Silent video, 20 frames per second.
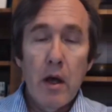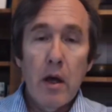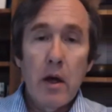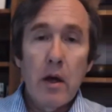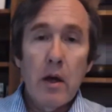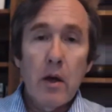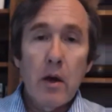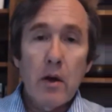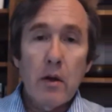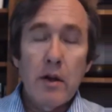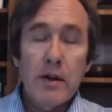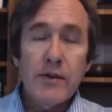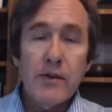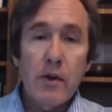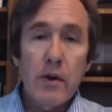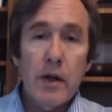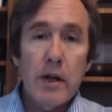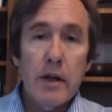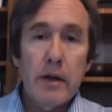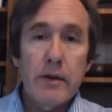Cluster
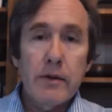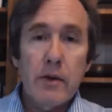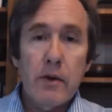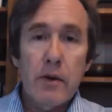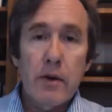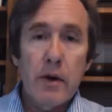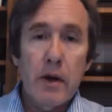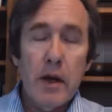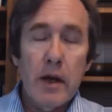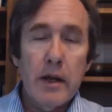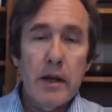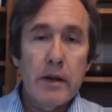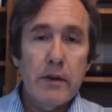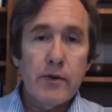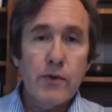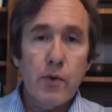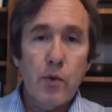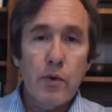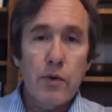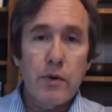headaches are a headache
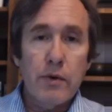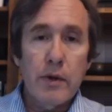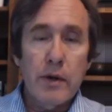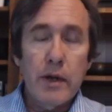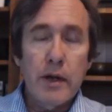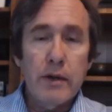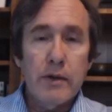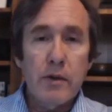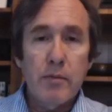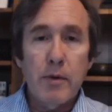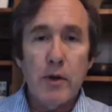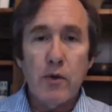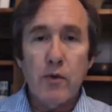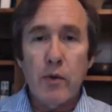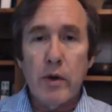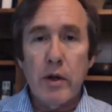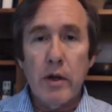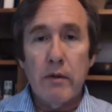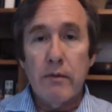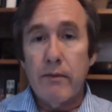disorder that needs to be
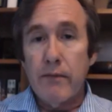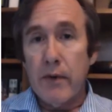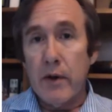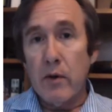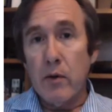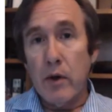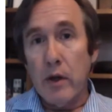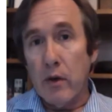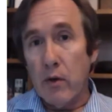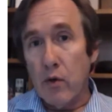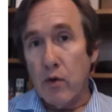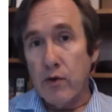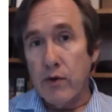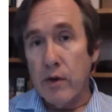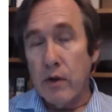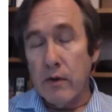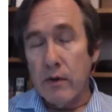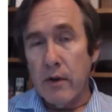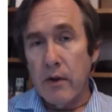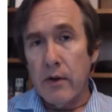treated fairly
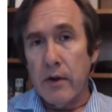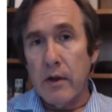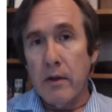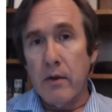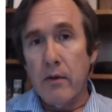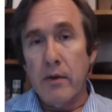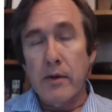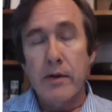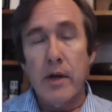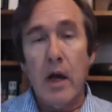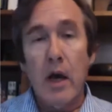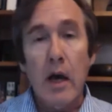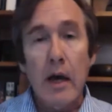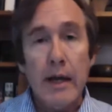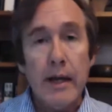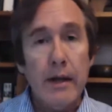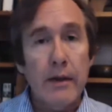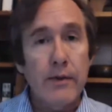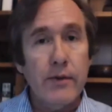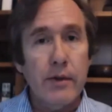urgently. There is a high
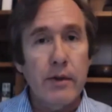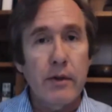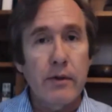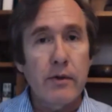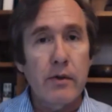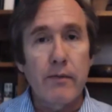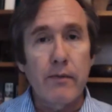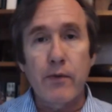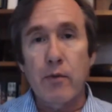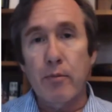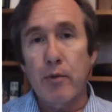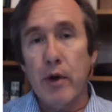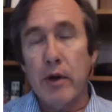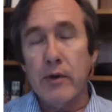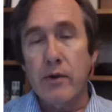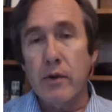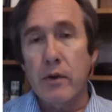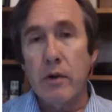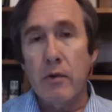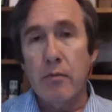incidence of
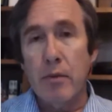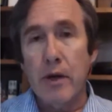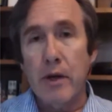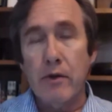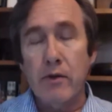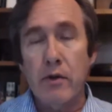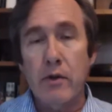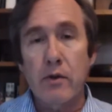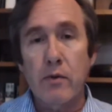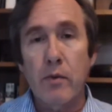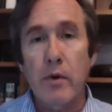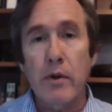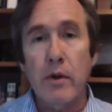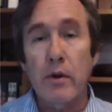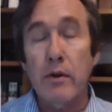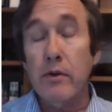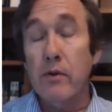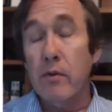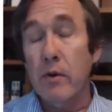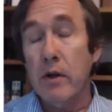depression in patients with
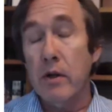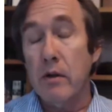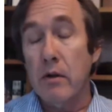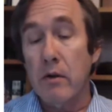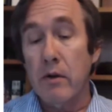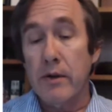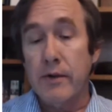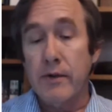untreated cluster